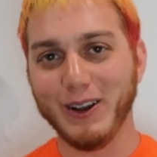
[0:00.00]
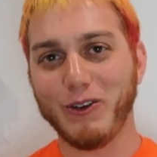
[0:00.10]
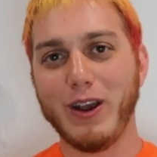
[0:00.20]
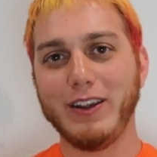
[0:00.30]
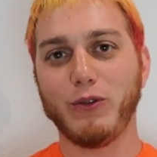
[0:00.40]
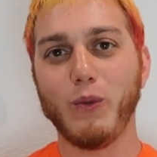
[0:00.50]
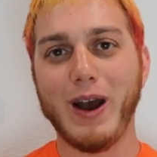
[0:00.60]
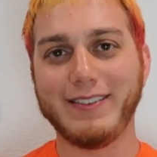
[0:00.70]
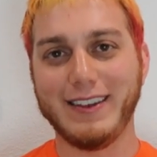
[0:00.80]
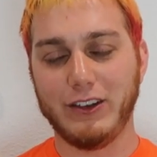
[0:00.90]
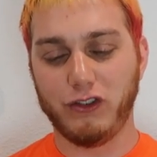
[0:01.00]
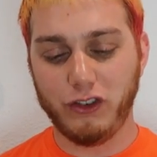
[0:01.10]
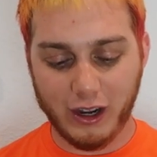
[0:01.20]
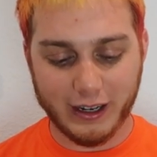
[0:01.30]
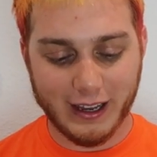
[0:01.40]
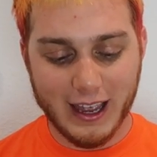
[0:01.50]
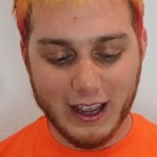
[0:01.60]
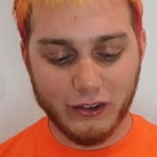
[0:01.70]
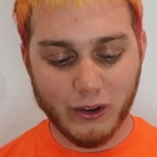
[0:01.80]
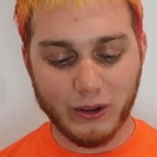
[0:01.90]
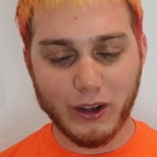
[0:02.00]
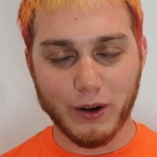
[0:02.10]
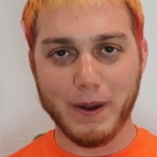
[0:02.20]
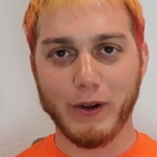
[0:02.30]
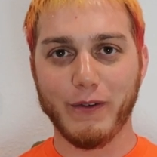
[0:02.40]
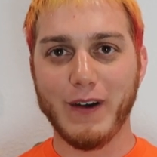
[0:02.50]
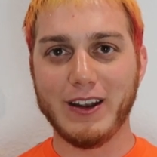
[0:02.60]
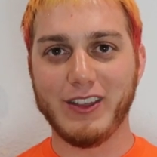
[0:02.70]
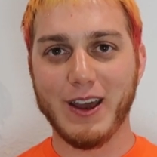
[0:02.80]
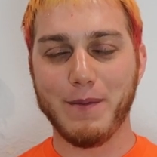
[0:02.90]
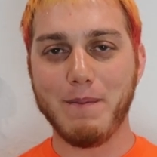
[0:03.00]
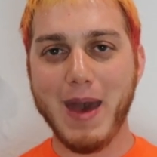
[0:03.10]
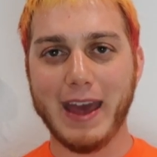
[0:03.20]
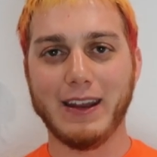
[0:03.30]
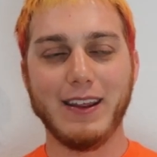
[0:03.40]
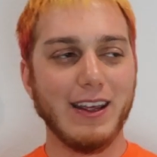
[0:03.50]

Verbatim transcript: grazed Wes in his junk, so a little bit of revenge there, but man,